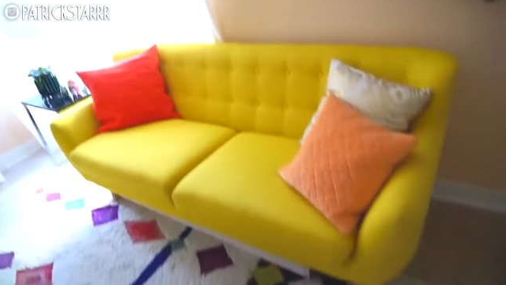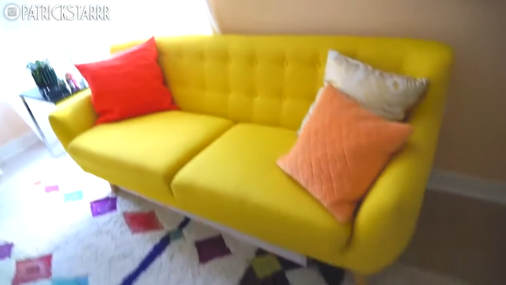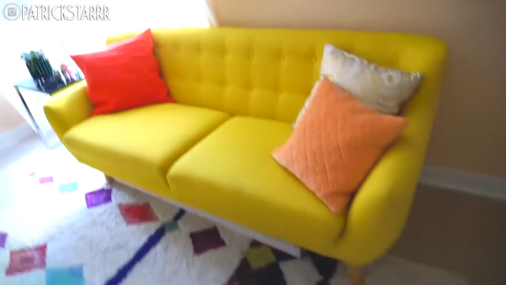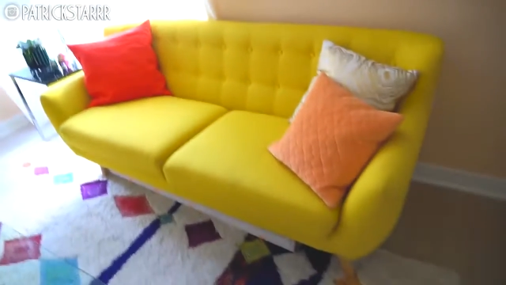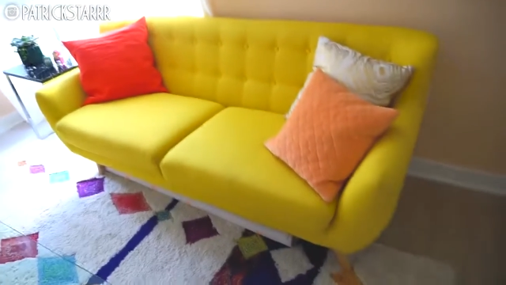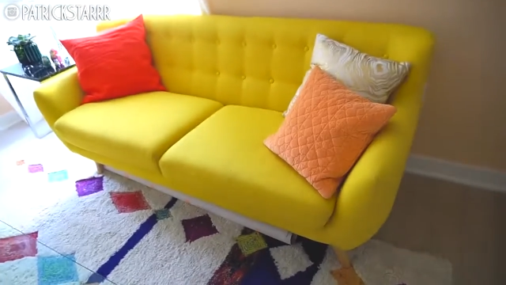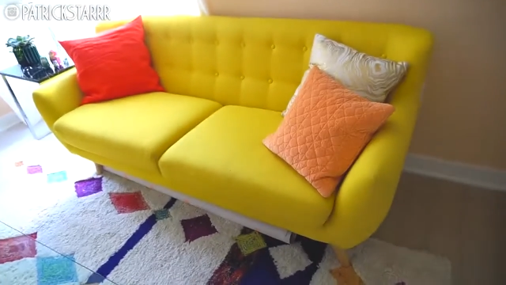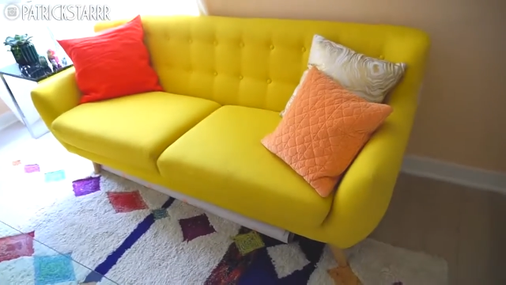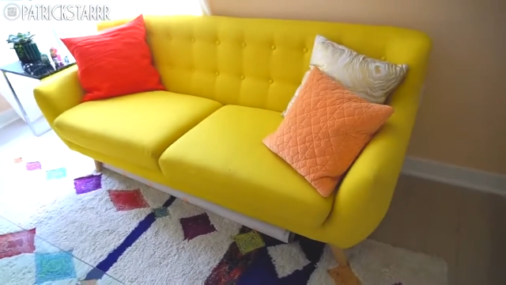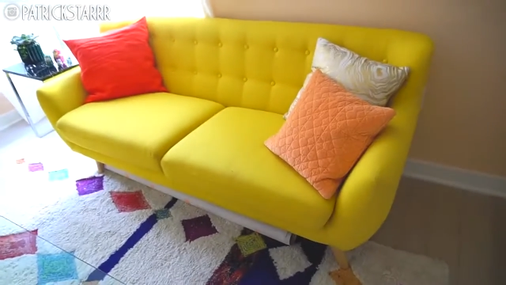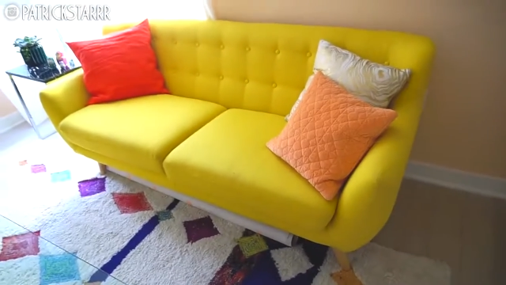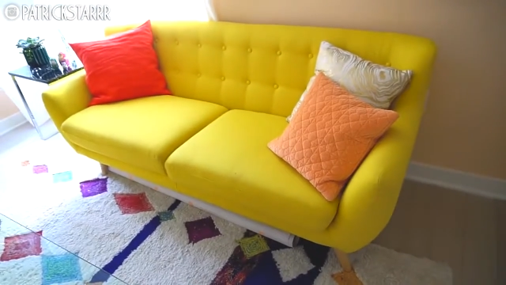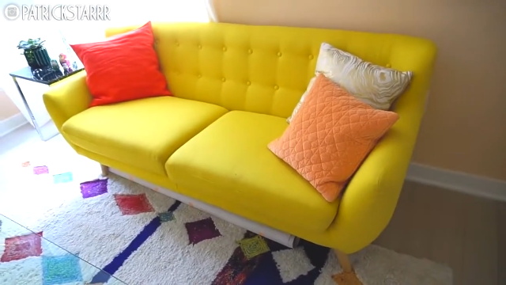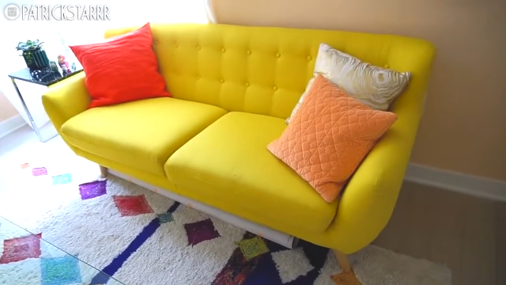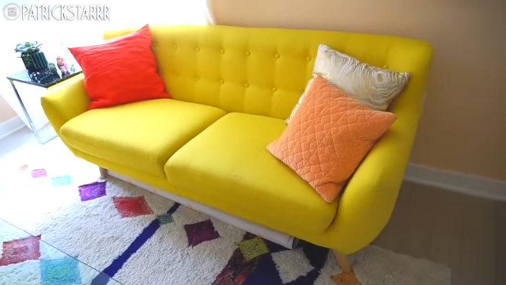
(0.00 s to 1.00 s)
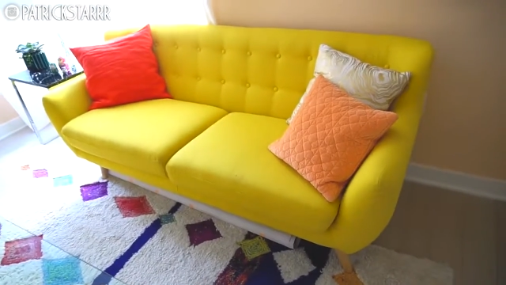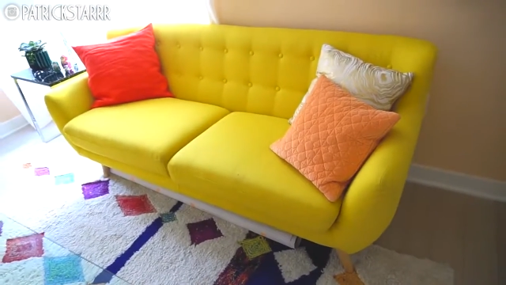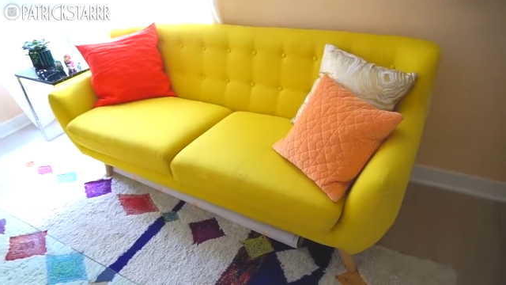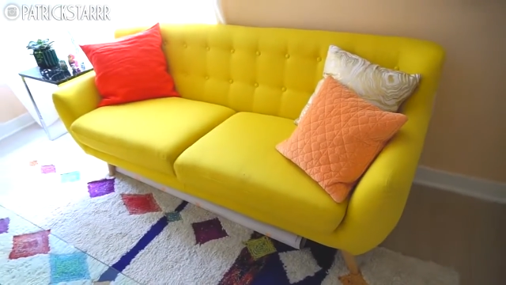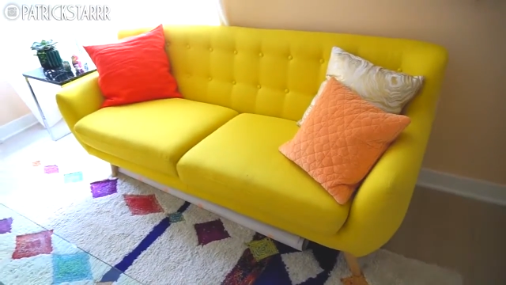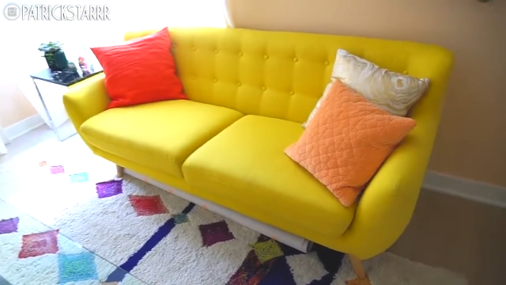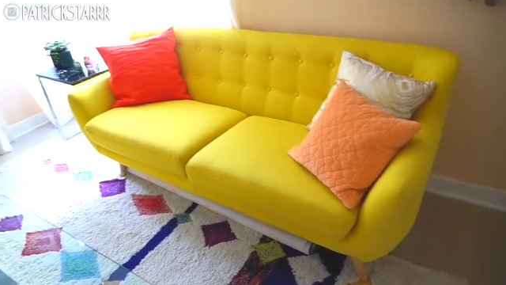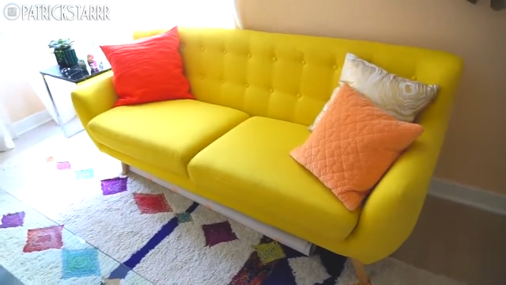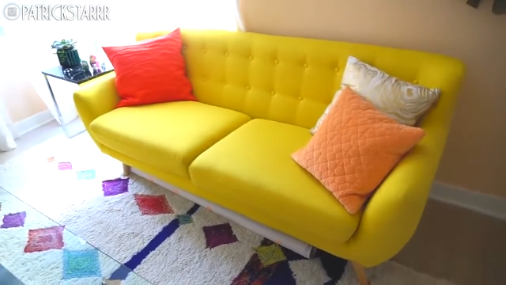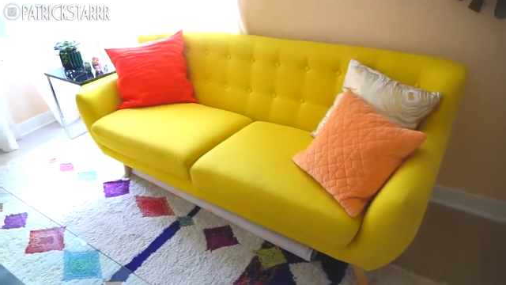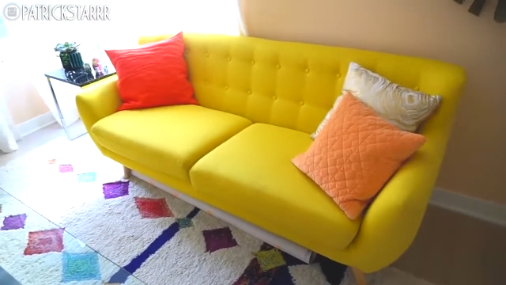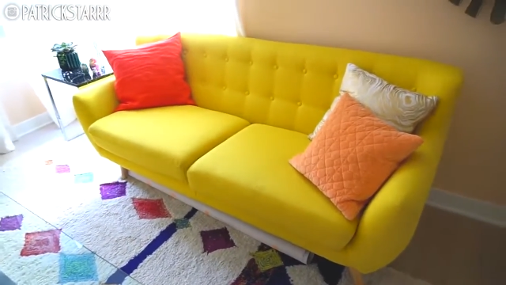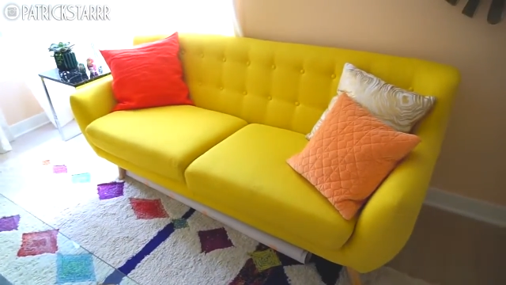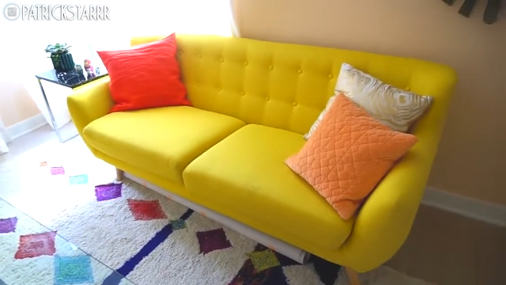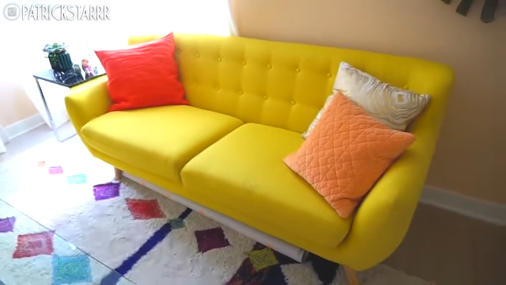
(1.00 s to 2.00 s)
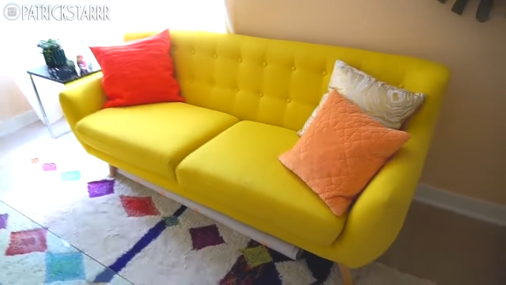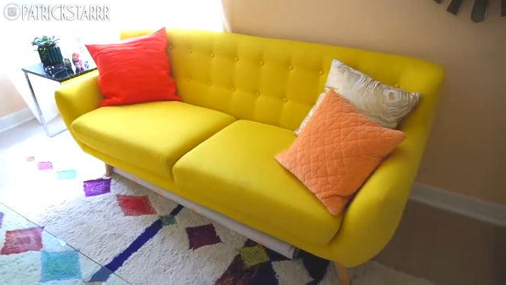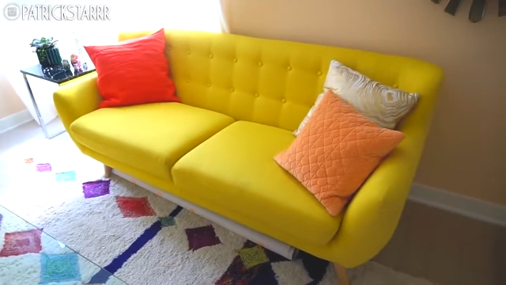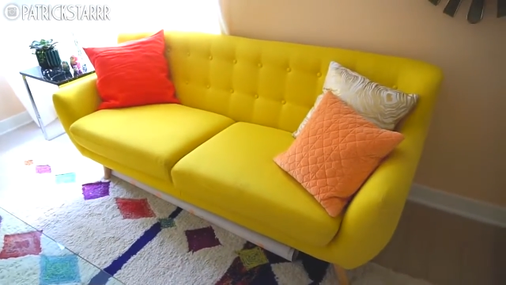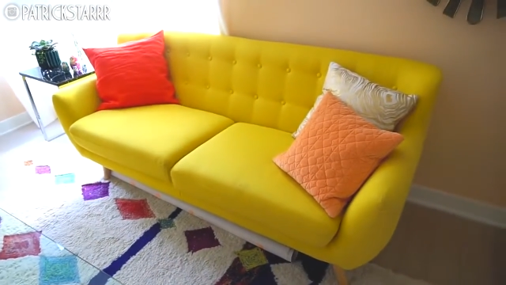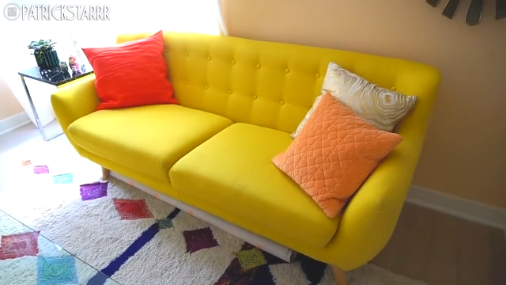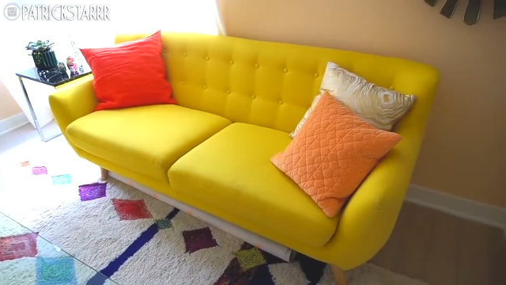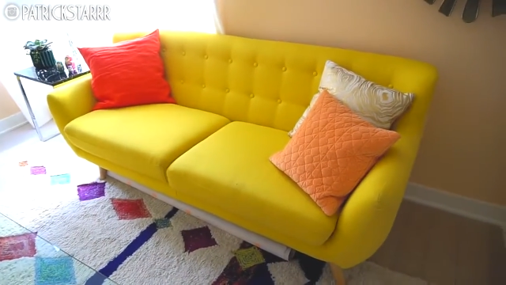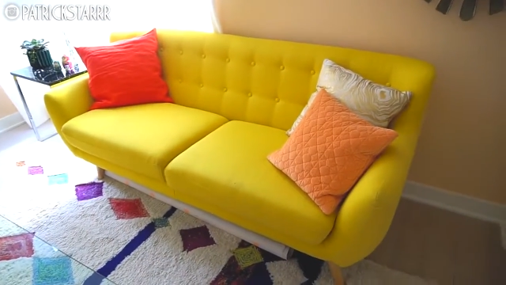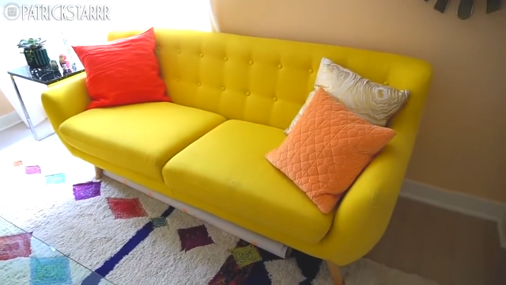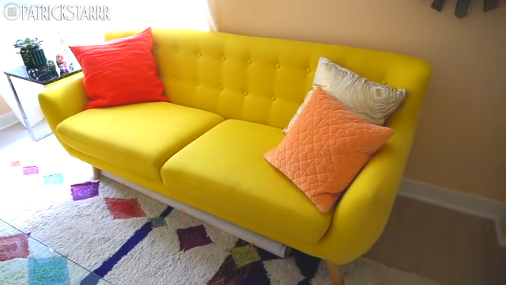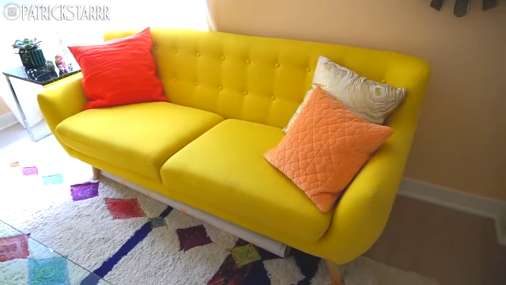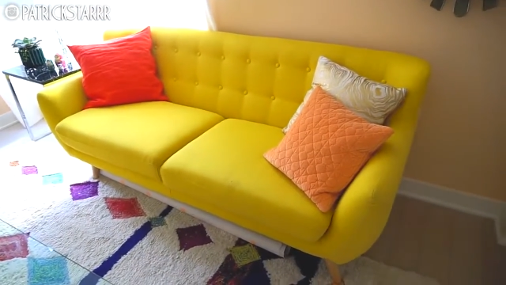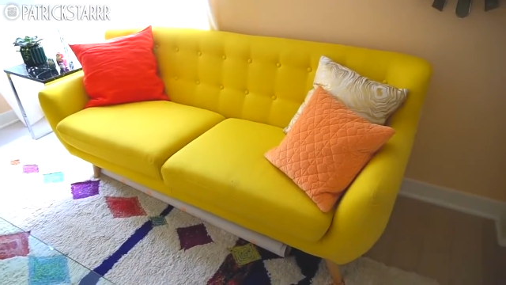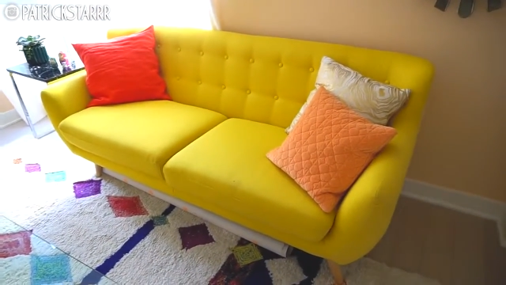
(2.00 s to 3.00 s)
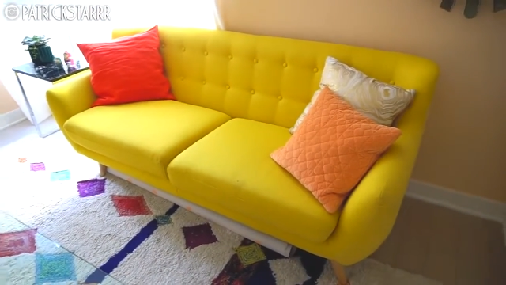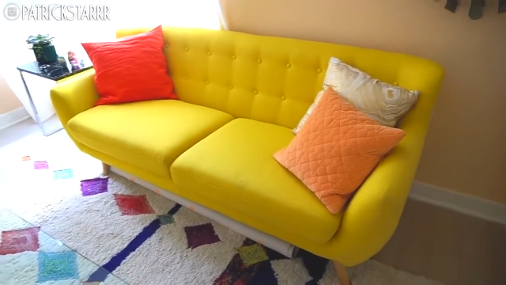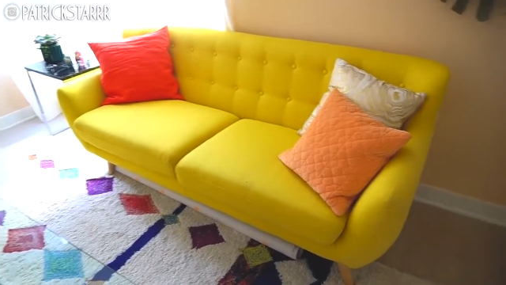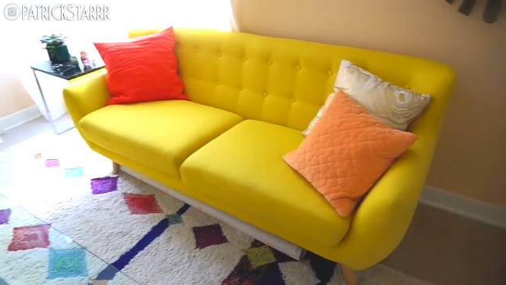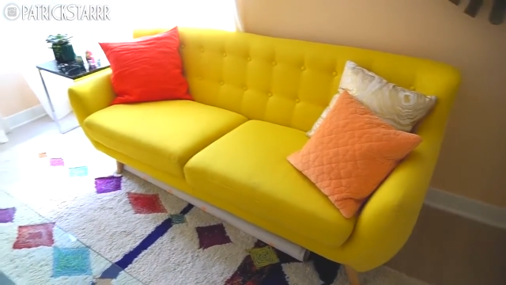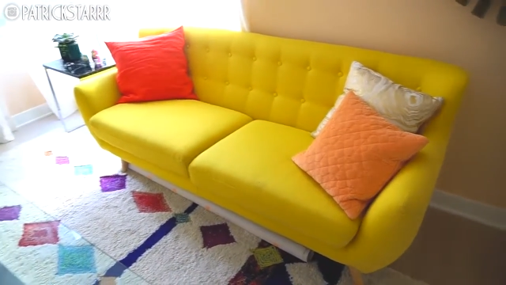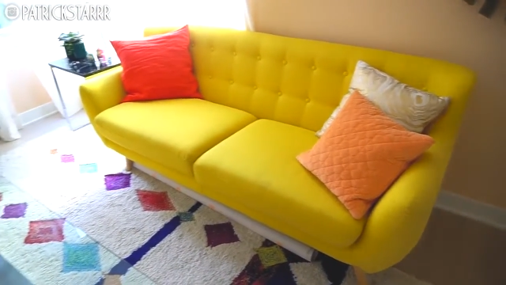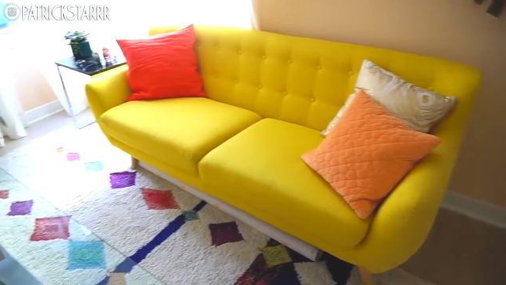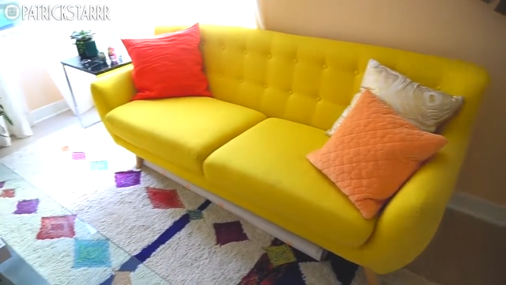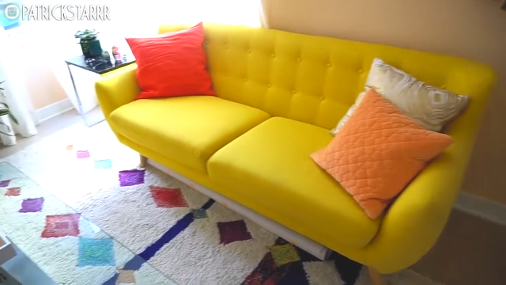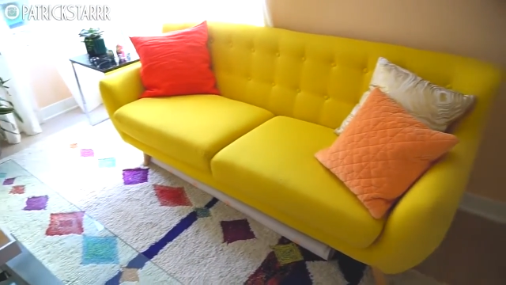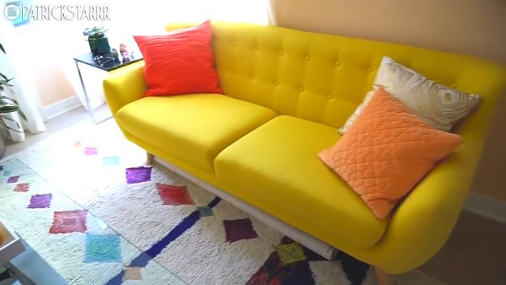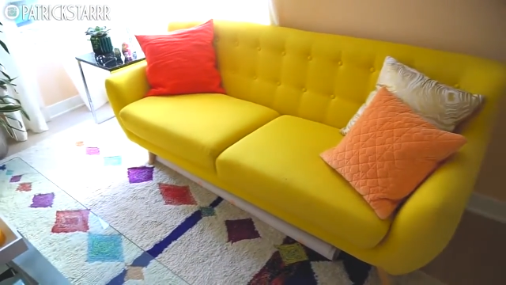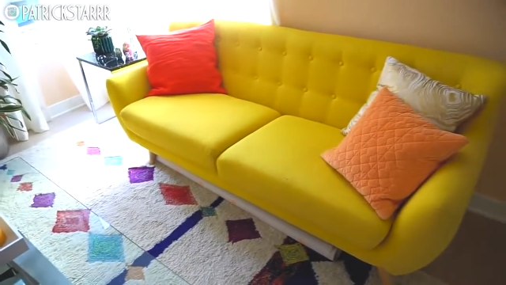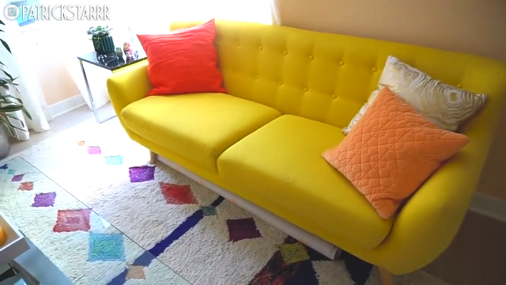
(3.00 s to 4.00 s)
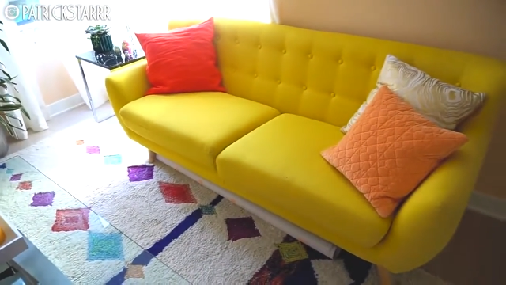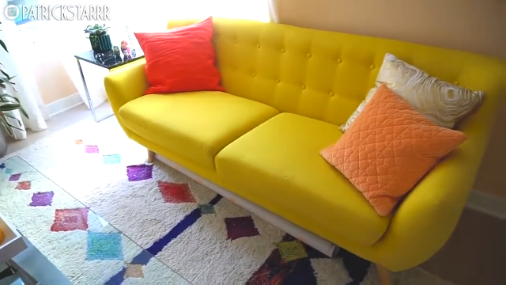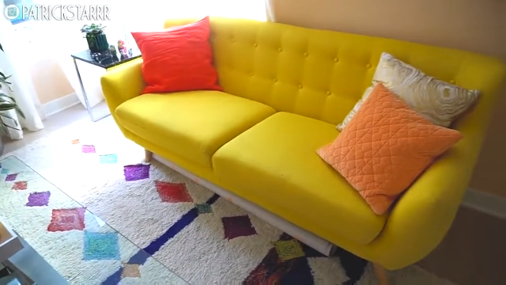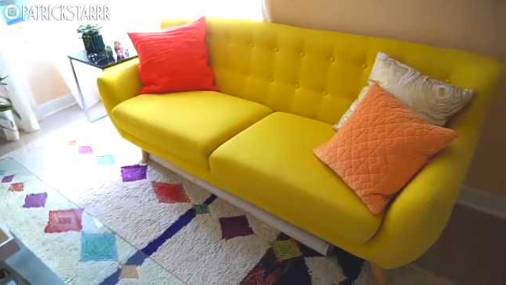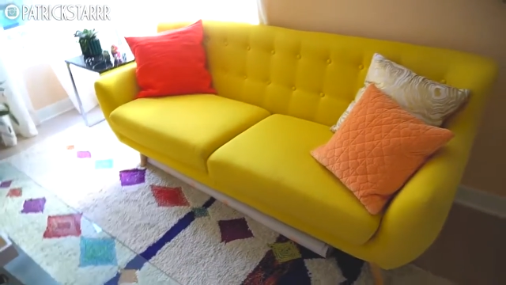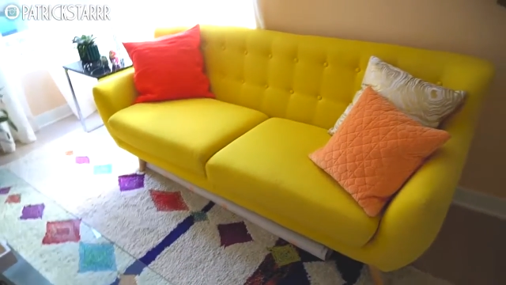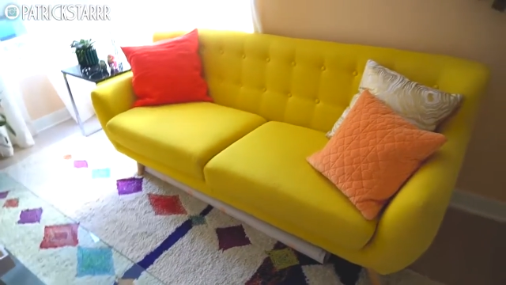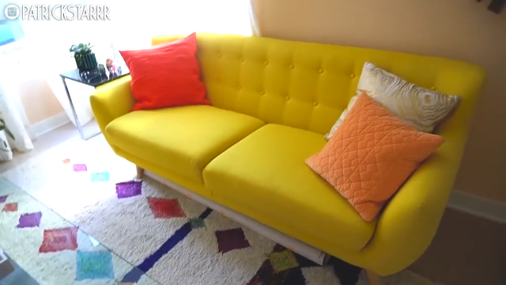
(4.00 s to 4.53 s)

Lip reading: No face is visible, so there are no lips to read.